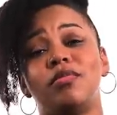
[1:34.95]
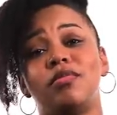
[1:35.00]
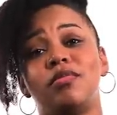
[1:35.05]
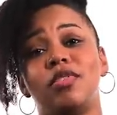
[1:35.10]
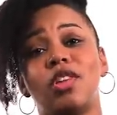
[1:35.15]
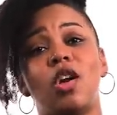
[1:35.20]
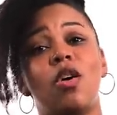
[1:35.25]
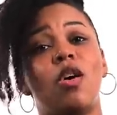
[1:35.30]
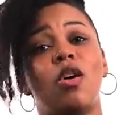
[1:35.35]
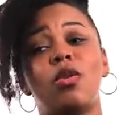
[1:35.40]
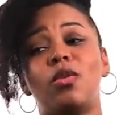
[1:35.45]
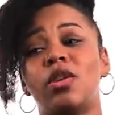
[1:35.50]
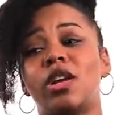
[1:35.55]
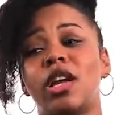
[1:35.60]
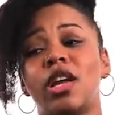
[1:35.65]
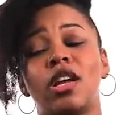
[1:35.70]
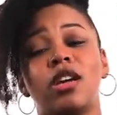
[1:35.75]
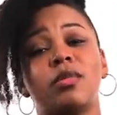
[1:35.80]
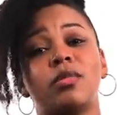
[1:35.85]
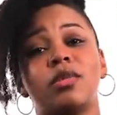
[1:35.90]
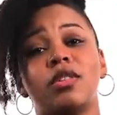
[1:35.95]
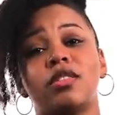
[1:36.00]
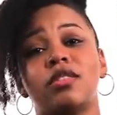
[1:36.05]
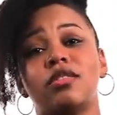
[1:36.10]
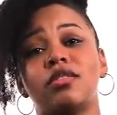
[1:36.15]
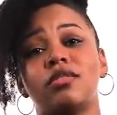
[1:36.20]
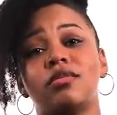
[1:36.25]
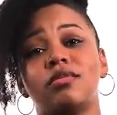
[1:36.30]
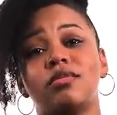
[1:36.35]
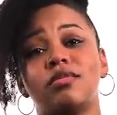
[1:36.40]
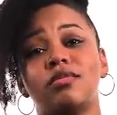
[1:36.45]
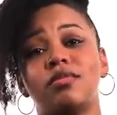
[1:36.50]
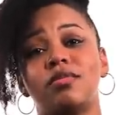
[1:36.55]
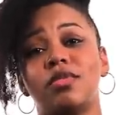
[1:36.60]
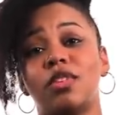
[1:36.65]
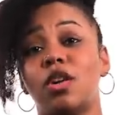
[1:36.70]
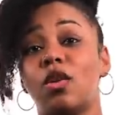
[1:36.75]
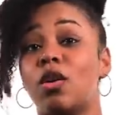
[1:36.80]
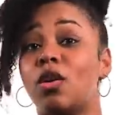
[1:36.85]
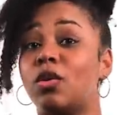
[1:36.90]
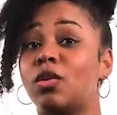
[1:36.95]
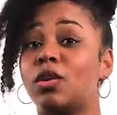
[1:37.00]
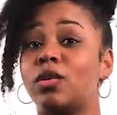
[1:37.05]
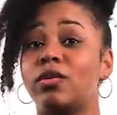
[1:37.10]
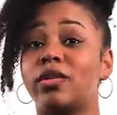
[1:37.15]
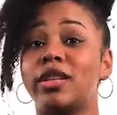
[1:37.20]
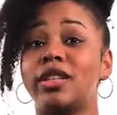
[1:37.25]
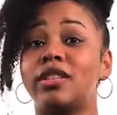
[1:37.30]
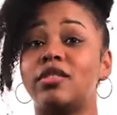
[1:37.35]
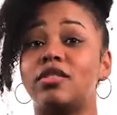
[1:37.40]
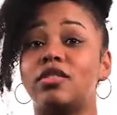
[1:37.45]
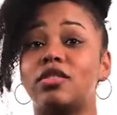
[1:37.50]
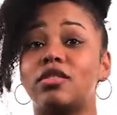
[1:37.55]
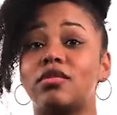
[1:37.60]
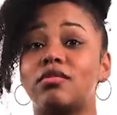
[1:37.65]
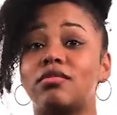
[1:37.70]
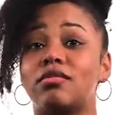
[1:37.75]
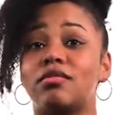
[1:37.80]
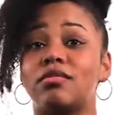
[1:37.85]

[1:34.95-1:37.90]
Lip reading: Don't own a hammer. Don't own a wrench.